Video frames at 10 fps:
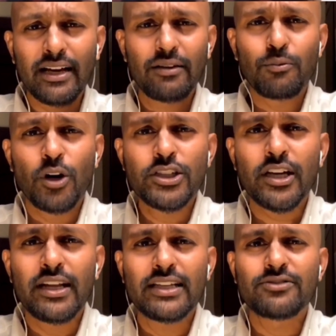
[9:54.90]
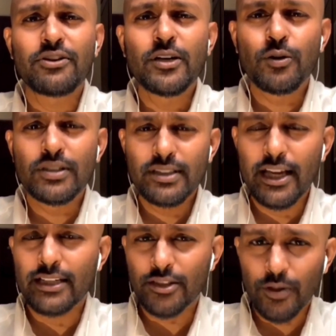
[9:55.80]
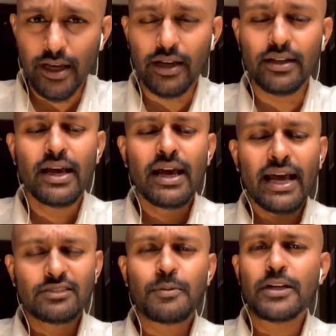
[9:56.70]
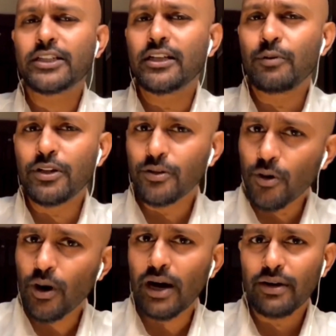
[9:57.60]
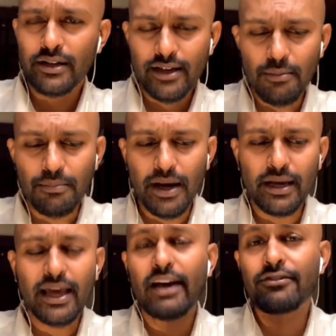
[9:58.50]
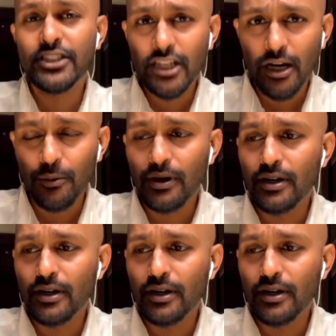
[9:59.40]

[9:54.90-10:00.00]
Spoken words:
Wash your hand as frequently as you can, especially when you go out and come back. Have a shower.